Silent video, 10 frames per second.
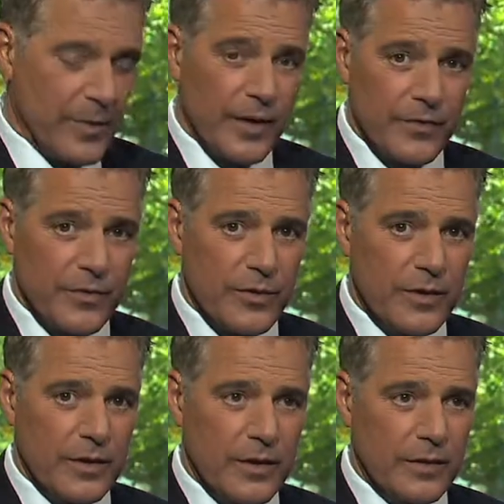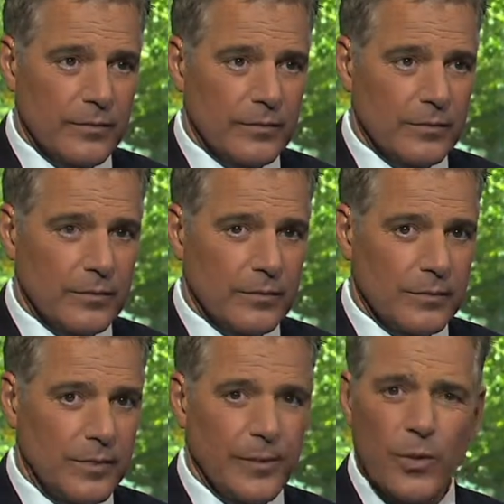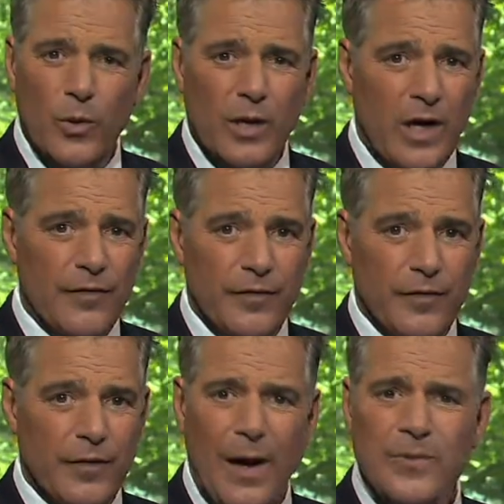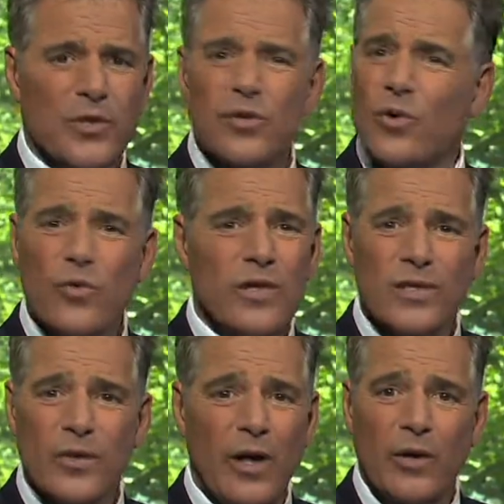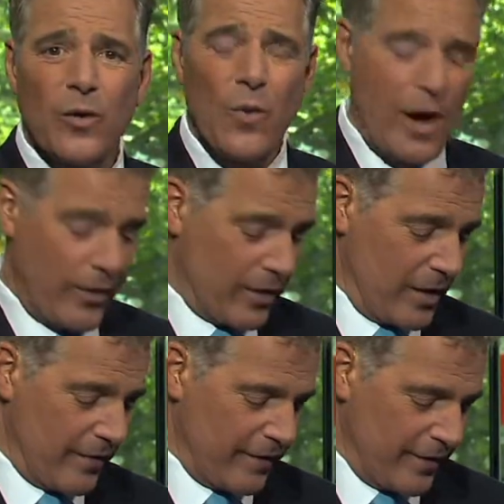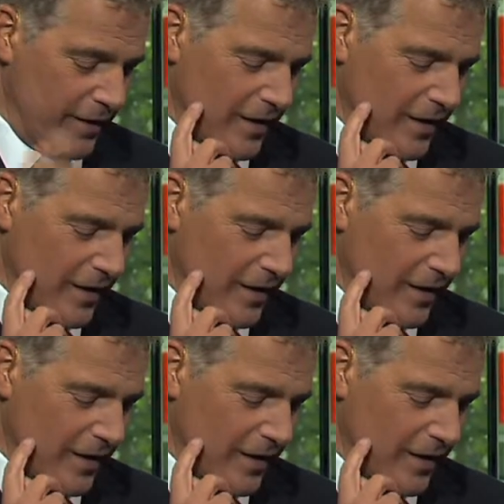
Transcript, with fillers: a big difference between um, people who are confident for absolutely no reason at all. I don't know why they're confident